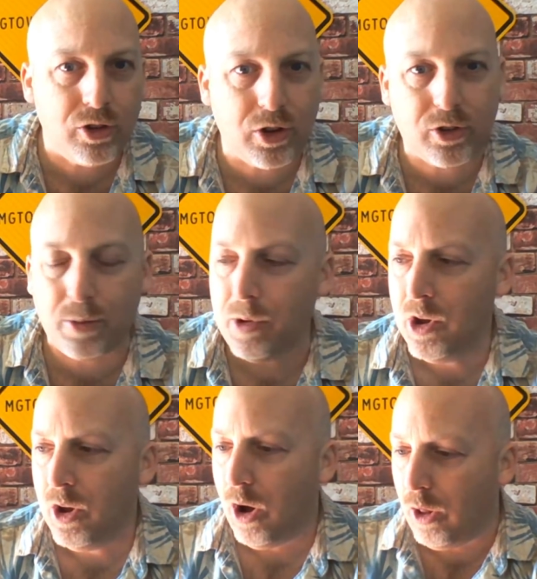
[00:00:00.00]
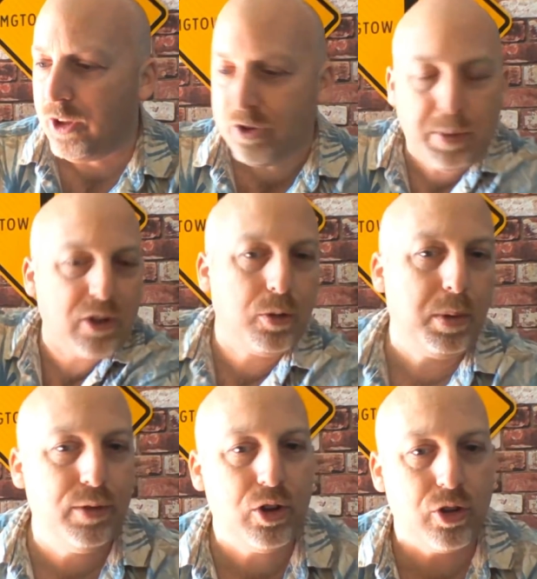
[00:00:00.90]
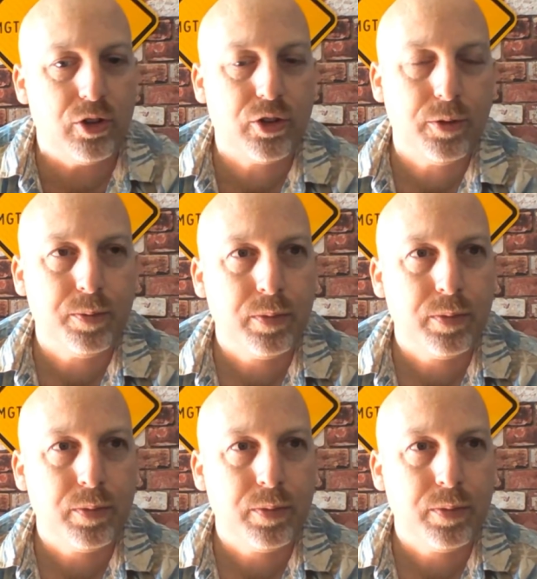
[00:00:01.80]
system all these special provisions.